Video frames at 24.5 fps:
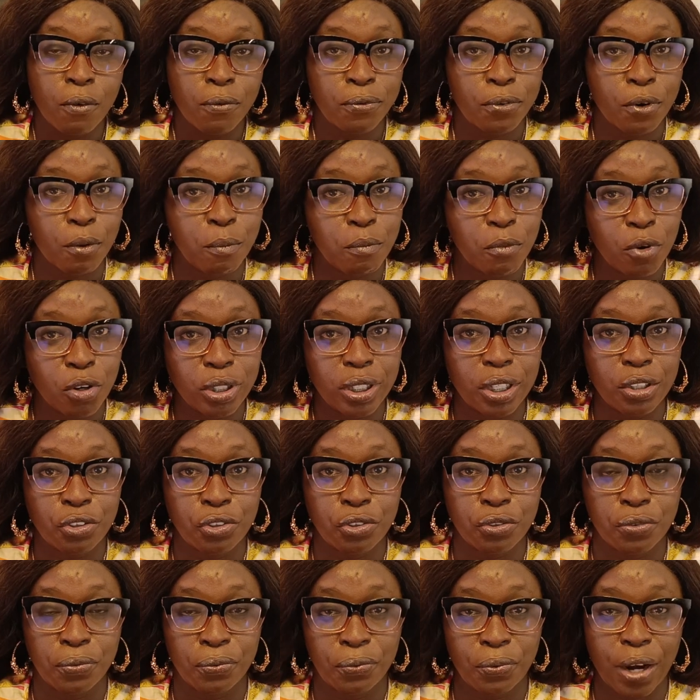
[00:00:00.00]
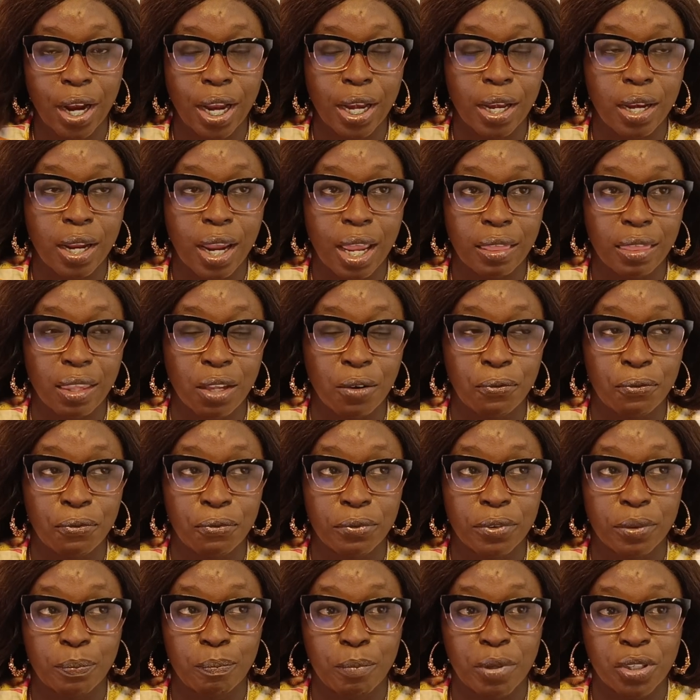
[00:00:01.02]
from Monday through Friday. I think
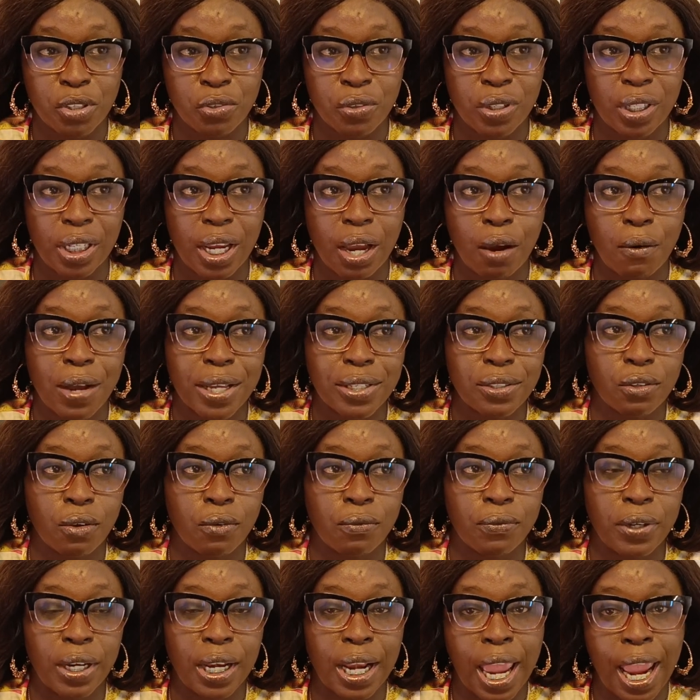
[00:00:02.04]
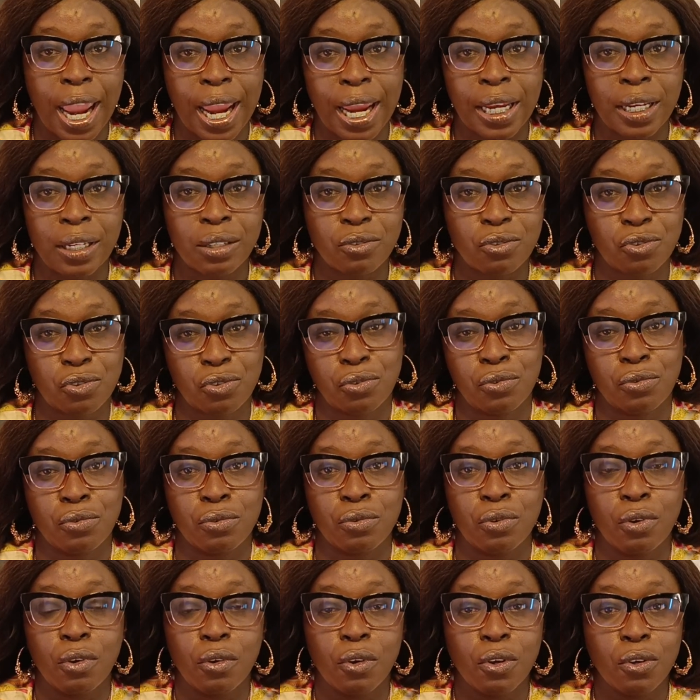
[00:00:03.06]
between the hours of 9
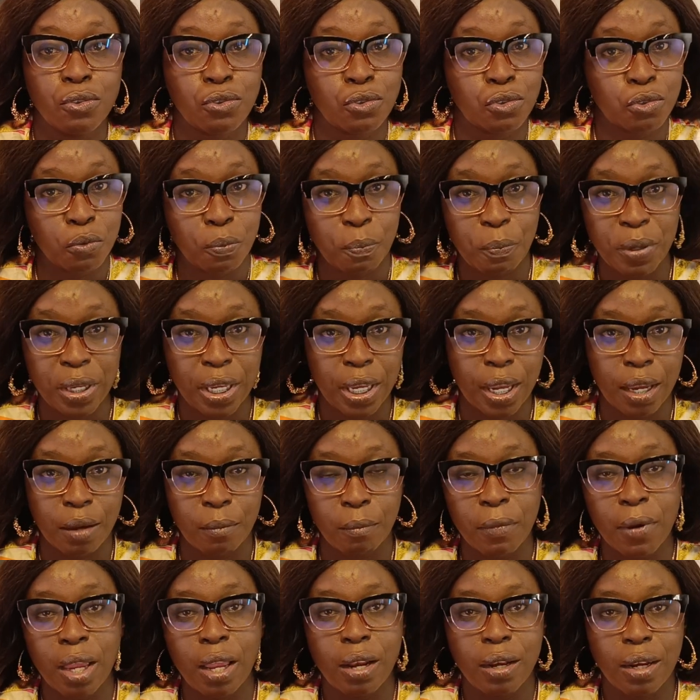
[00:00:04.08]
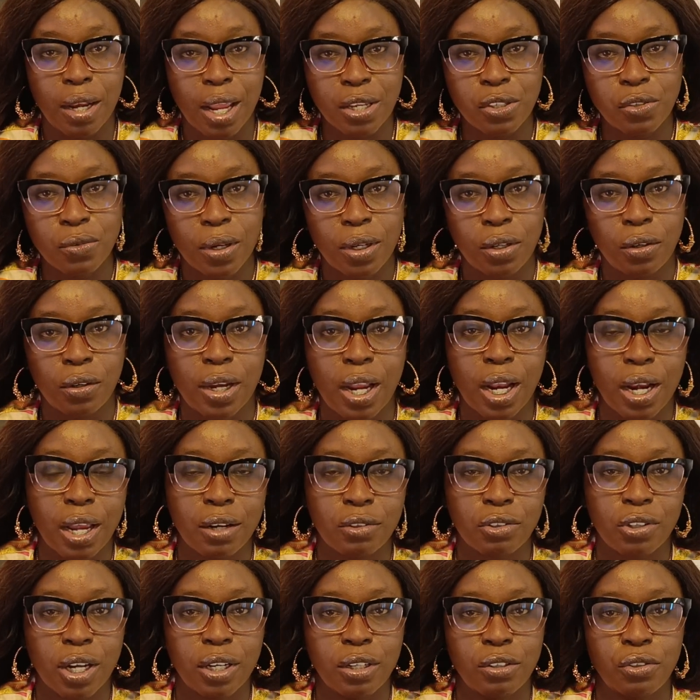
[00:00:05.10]
to 2 p.m. That's when you can
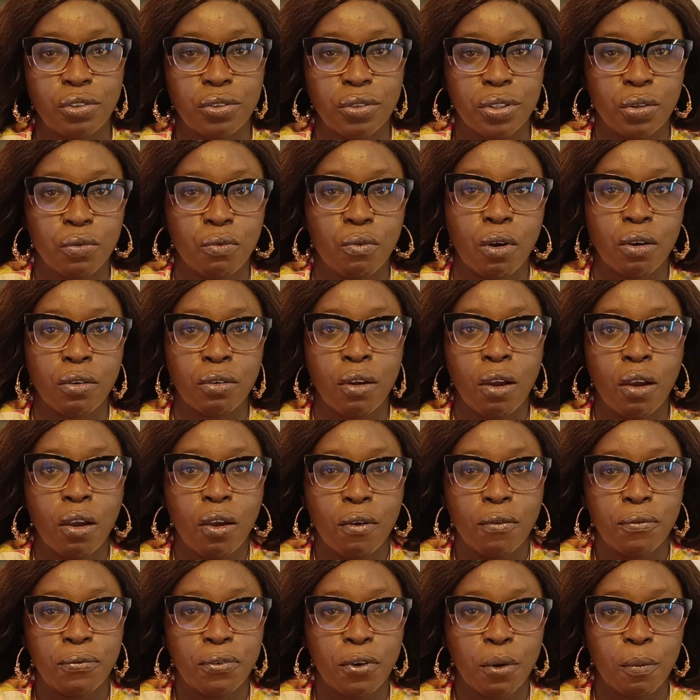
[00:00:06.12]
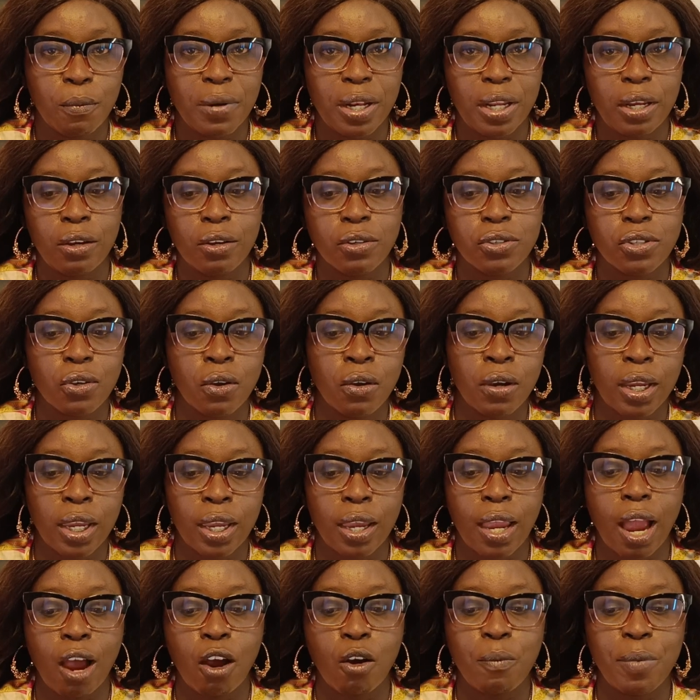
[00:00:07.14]
actually do the one from Lagos.
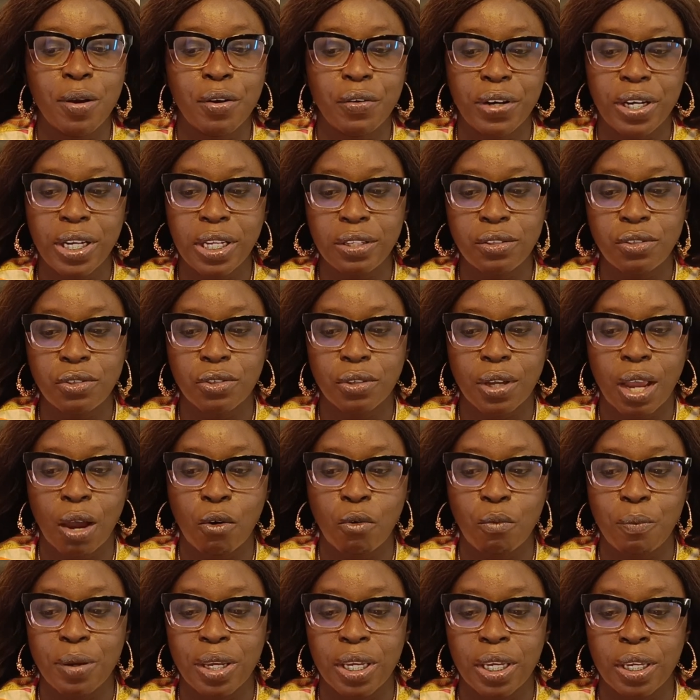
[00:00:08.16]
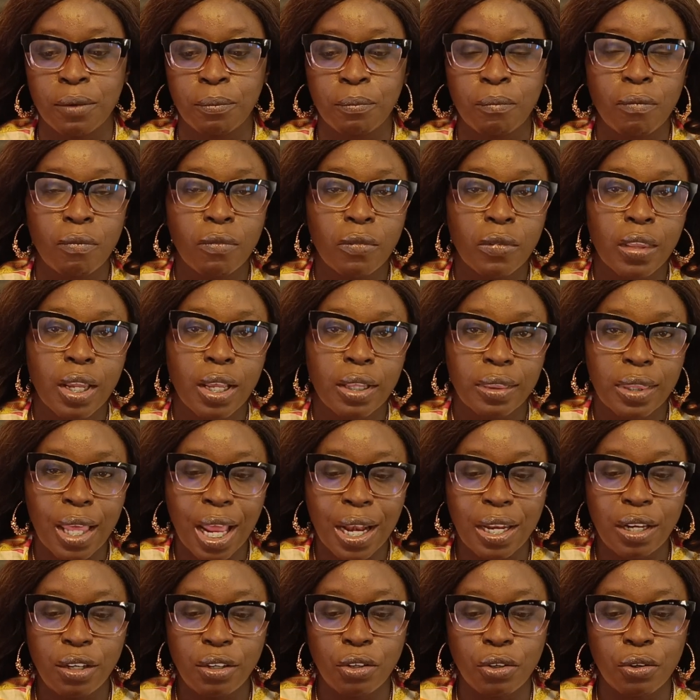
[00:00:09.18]
Okay, I'll be
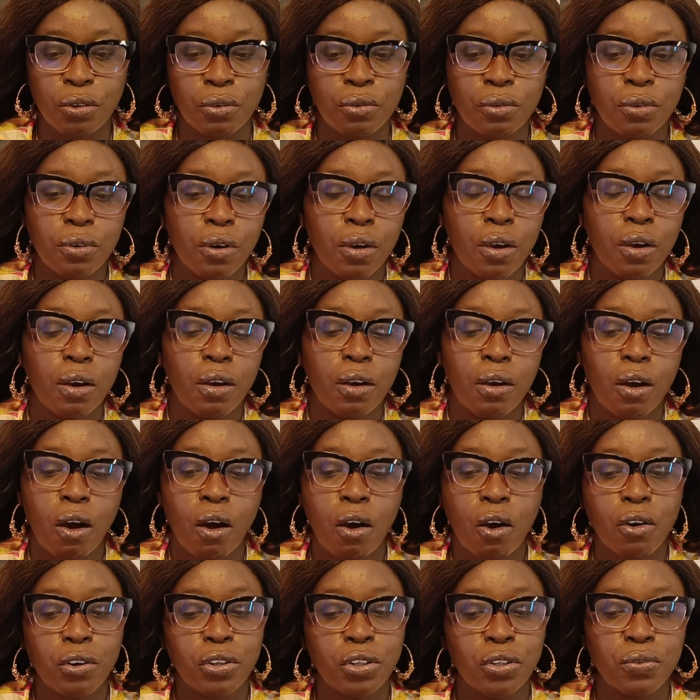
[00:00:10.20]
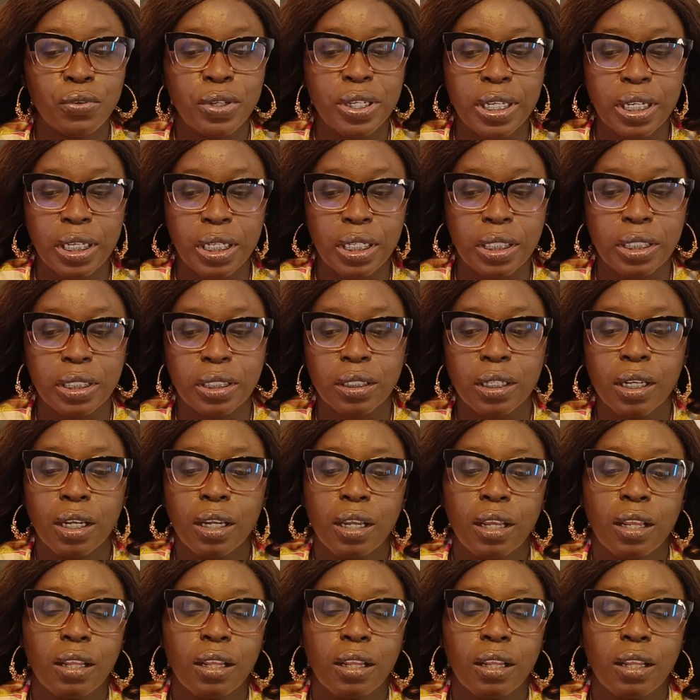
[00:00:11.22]
telling you all you need.